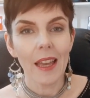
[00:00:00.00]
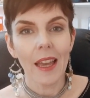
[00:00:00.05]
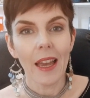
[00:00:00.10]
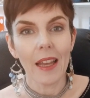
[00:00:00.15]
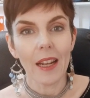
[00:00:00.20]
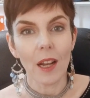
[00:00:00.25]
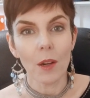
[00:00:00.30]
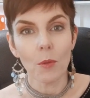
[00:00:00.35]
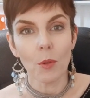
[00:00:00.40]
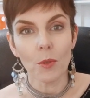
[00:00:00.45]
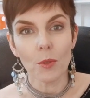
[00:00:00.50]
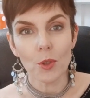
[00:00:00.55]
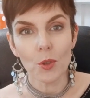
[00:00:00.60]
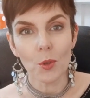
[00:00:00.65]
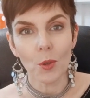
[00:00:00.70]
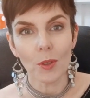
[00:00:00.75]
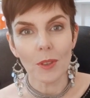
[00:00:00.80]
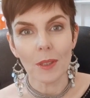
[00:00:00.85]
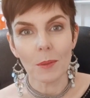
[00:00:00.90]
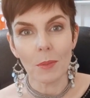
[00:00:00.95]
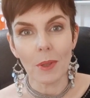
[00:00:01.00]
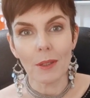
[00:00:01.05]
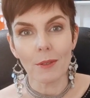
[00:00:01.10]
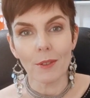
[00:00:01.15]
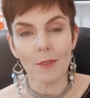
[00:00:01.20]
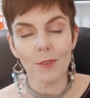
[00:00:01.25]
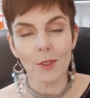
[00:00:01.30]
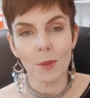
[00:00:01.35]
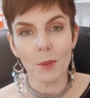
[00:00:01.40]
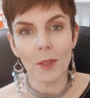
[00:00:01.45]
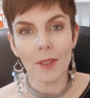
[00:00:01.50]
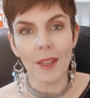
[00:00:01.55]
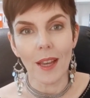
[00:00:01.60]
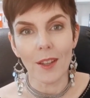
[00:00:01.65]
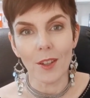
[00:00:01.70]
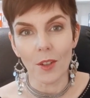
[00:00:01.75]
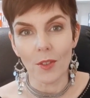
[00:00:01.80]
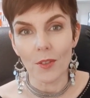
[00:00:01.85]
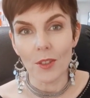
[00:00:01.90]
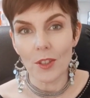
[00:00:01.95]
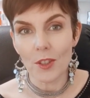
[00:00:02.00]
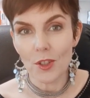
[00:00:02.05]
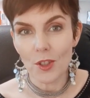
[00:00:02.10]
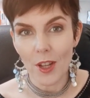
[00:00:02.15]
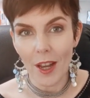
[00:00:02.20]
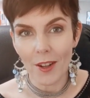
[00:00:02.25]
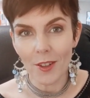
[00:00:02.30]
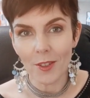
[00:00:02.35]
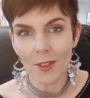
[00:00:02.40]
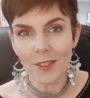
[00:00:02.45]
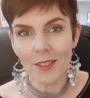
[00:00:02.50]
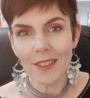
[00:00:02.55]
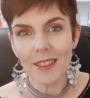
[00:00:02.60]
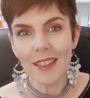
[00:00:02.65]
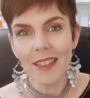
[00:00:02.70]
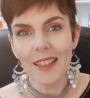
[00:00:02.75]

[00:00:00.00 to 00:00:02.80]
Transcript: and I will shortly be reviewing that on this channel.